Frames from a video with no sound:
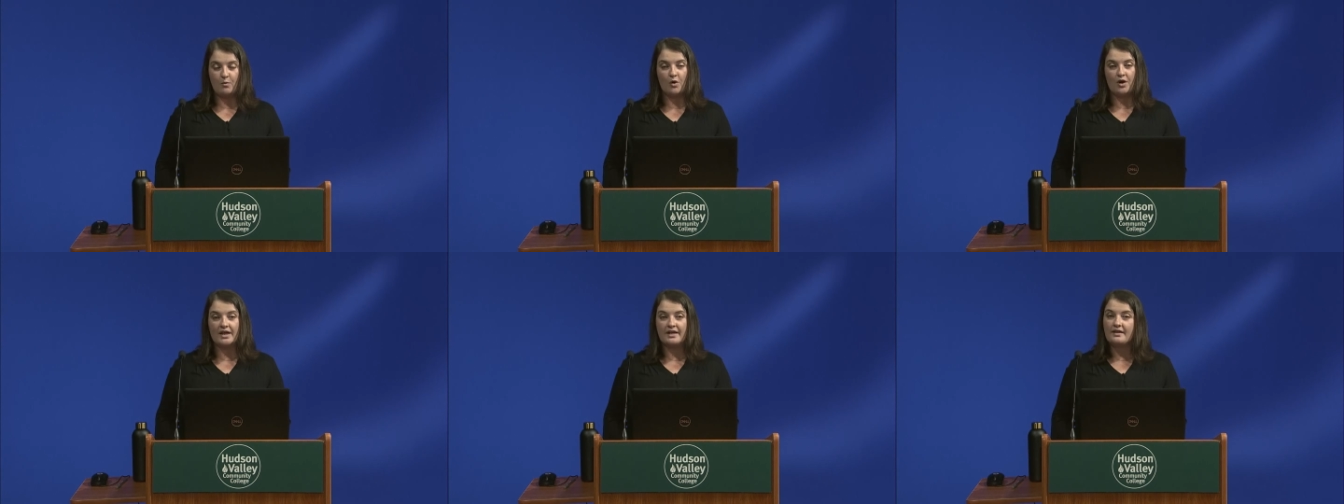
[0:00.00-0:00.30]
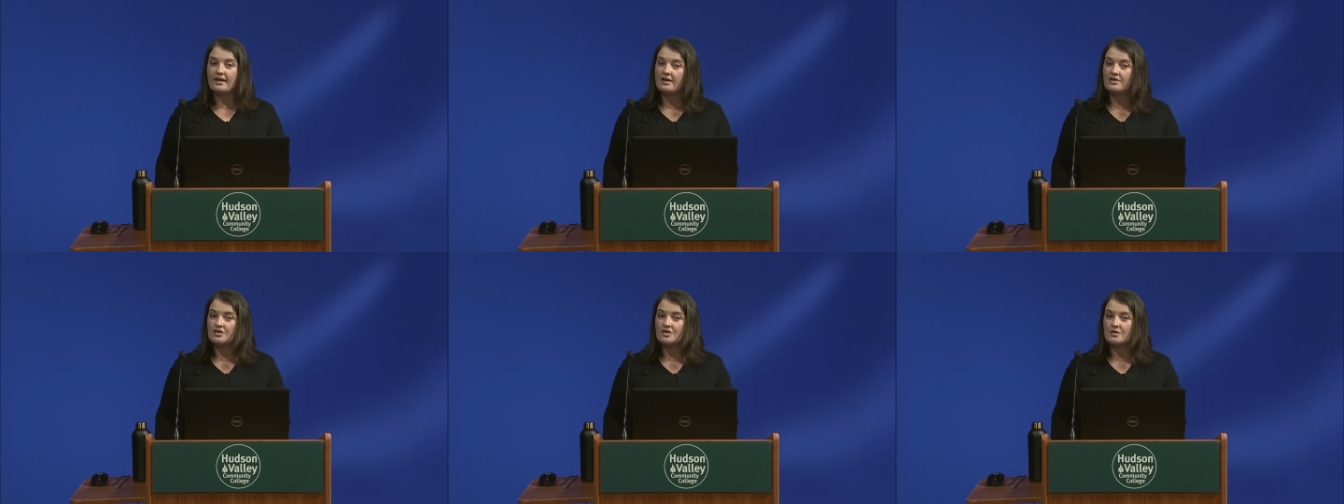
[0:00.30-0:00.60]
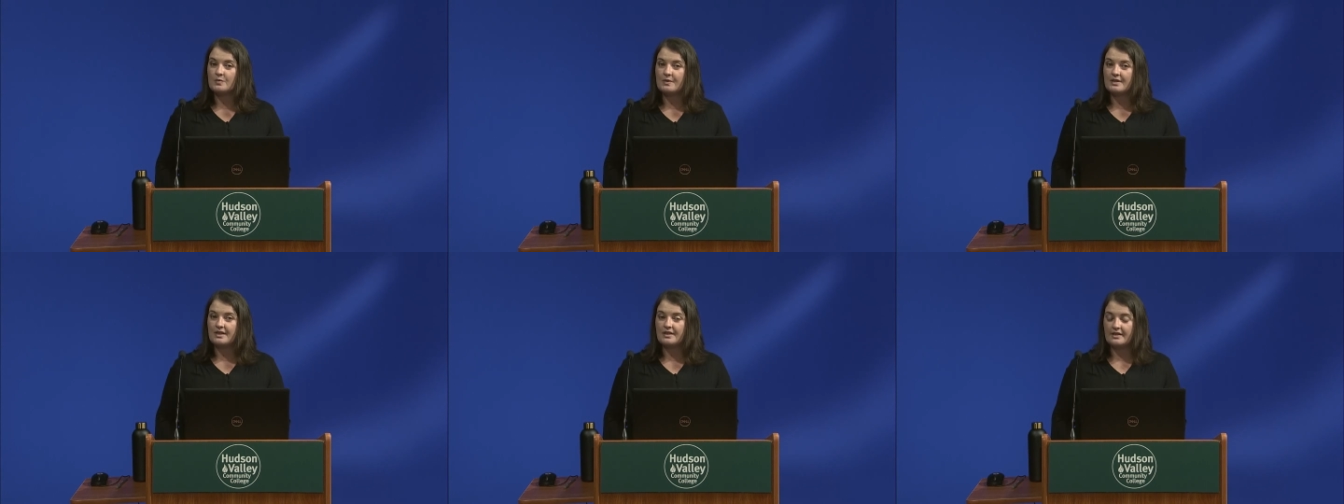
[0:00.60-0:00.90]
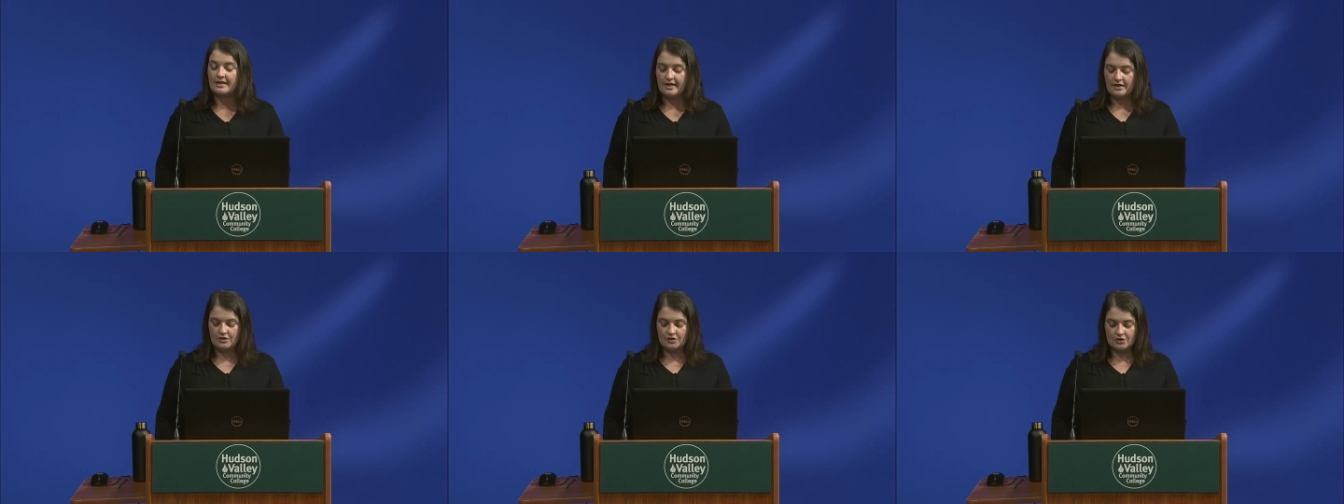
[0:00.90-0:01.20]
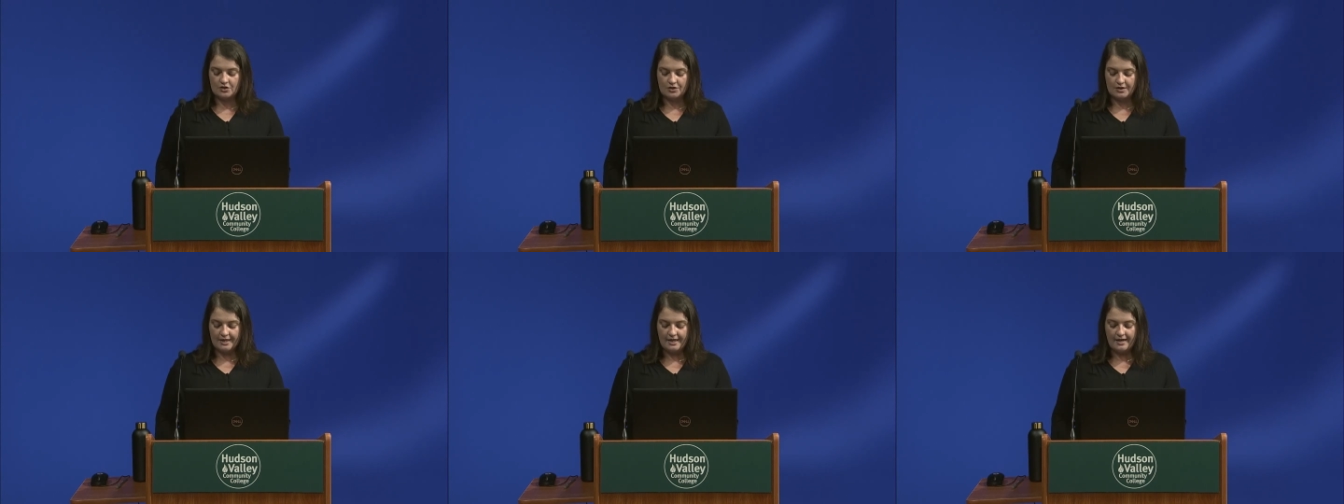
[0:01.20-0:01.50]
more connections within the
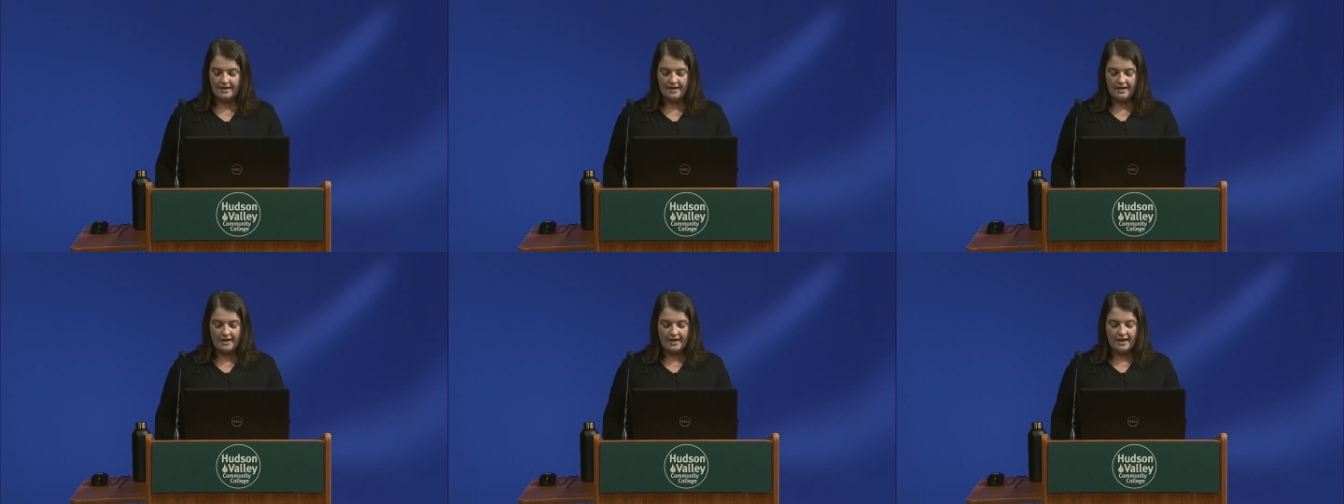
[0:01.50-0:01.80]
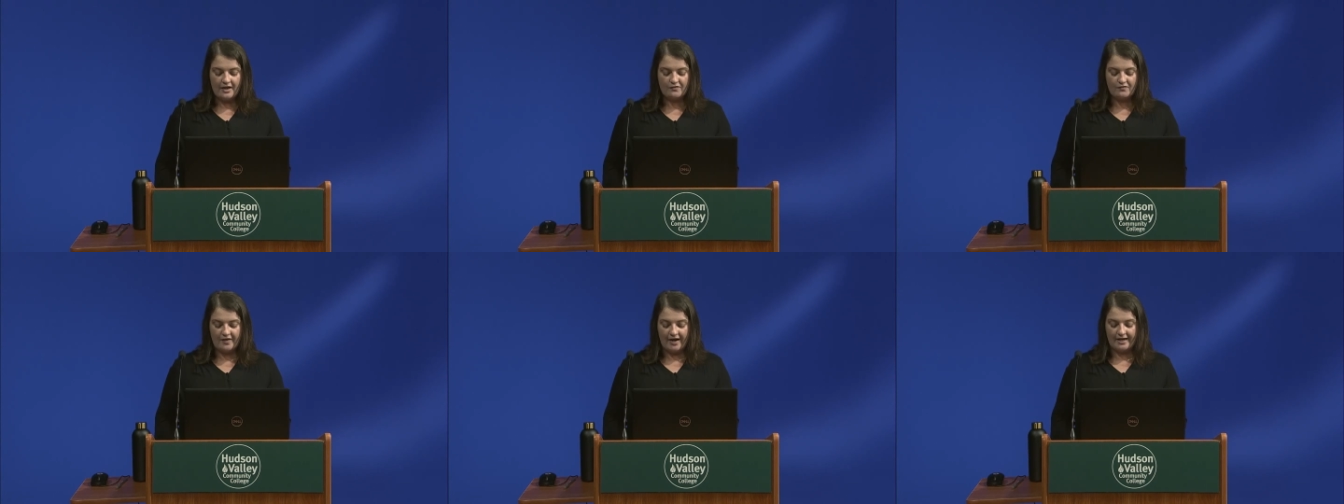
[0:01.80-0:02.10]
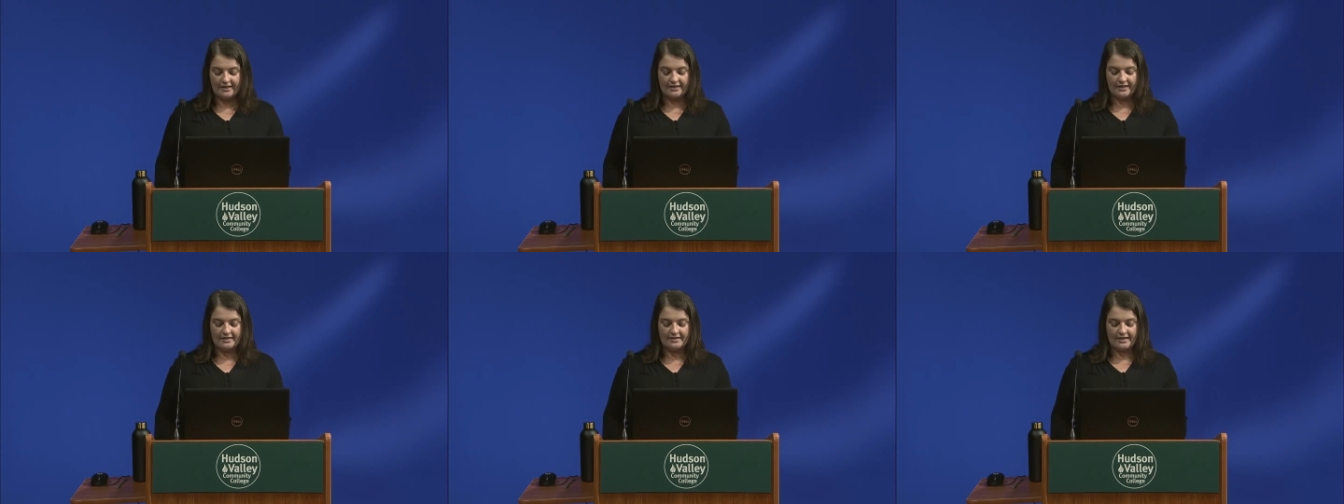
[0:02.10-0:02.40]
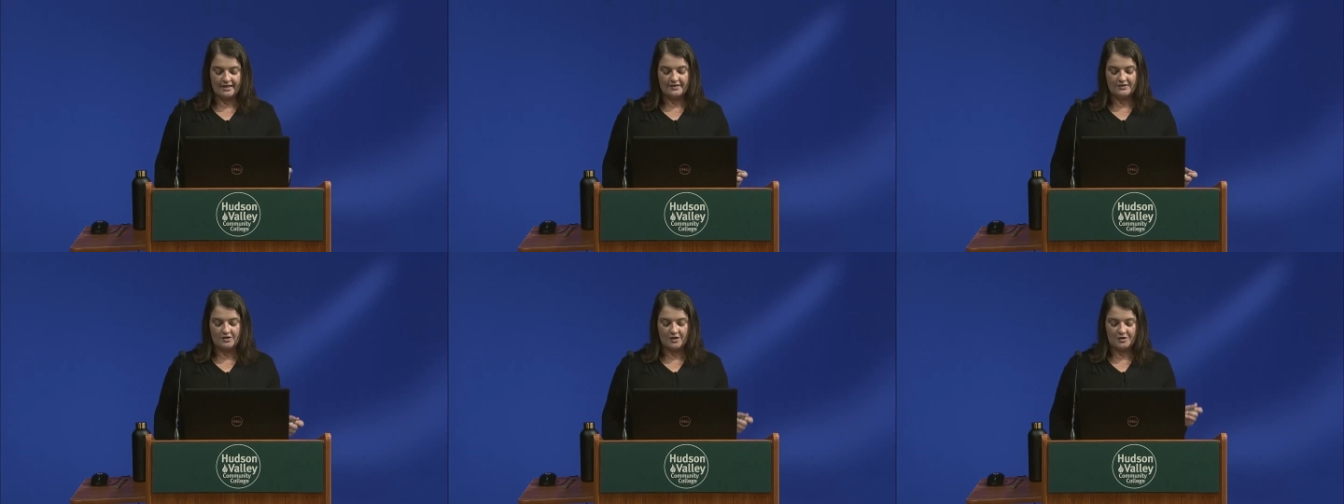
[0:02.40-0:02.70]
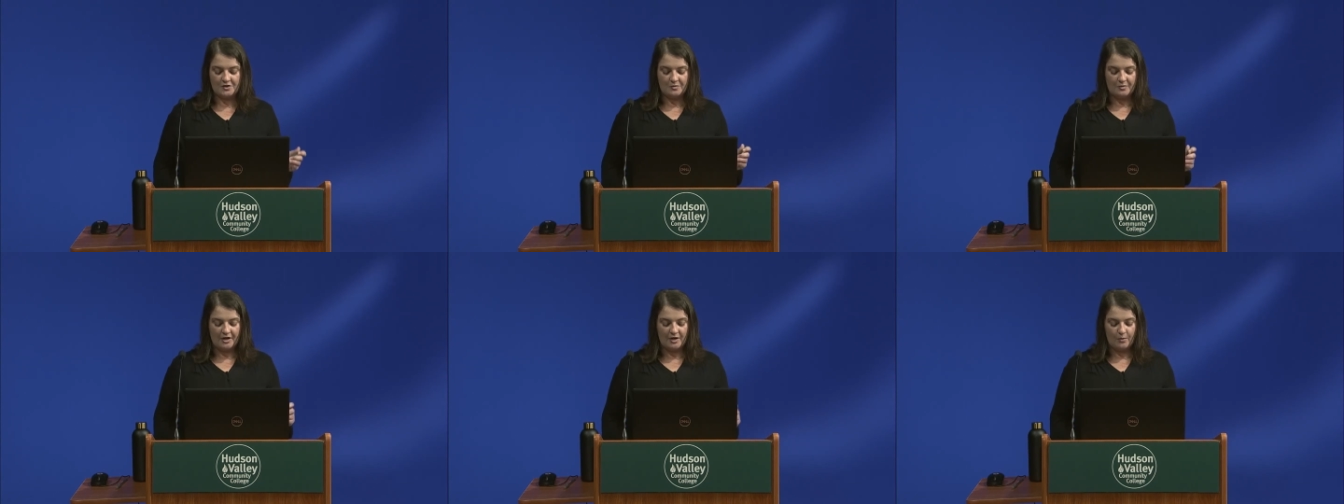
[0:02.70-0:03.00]
industry, and finally, things start
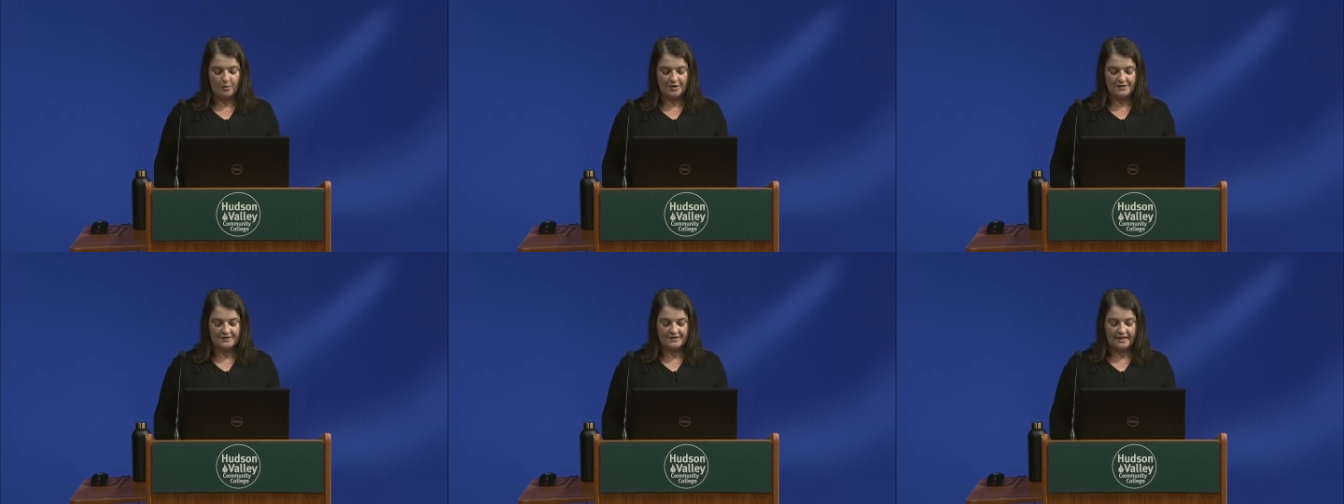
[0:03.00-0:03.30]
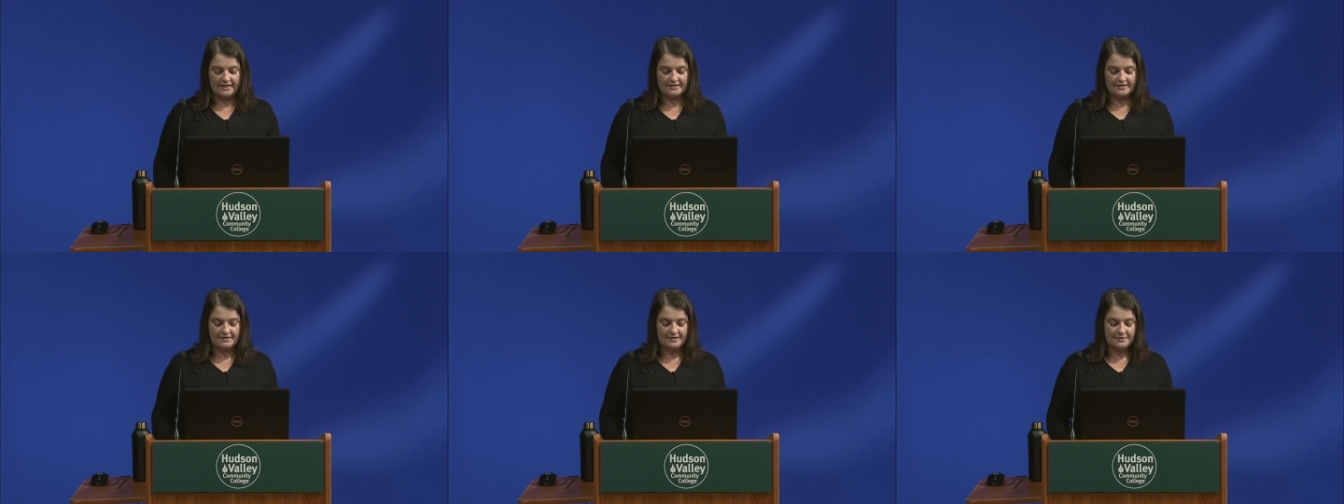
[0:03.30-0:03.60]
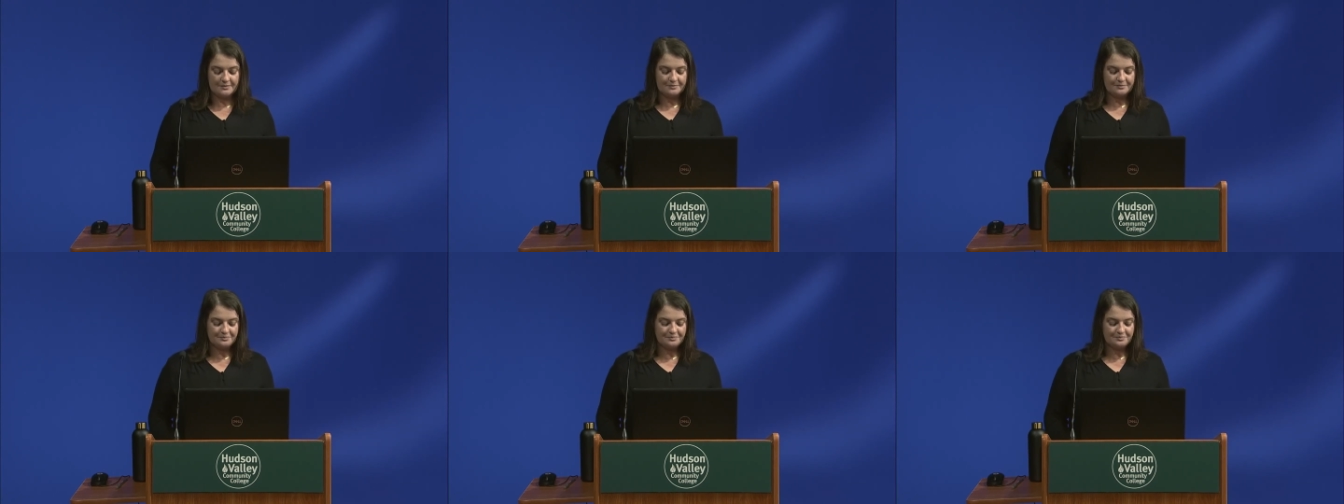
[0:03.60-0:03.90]
to make more sense.